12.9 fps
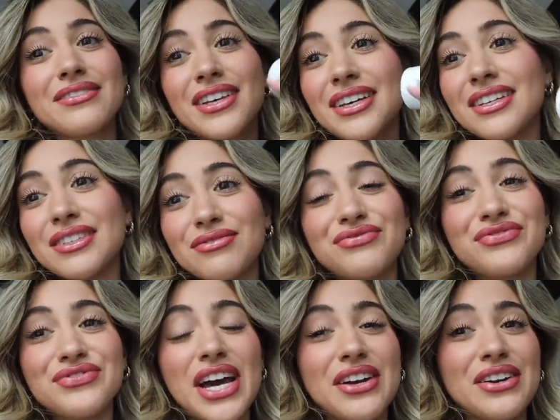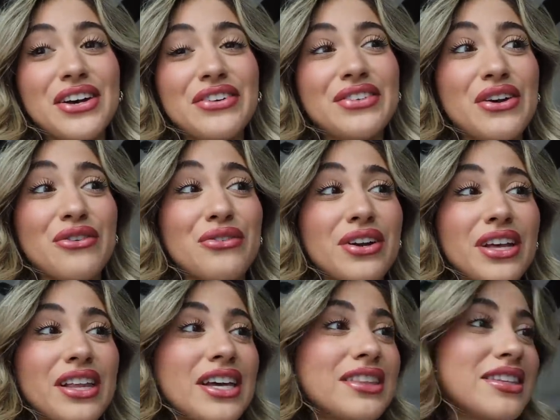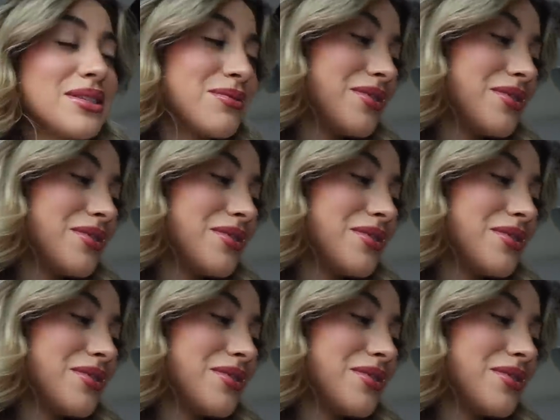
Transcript: Like, I don't know, I really like this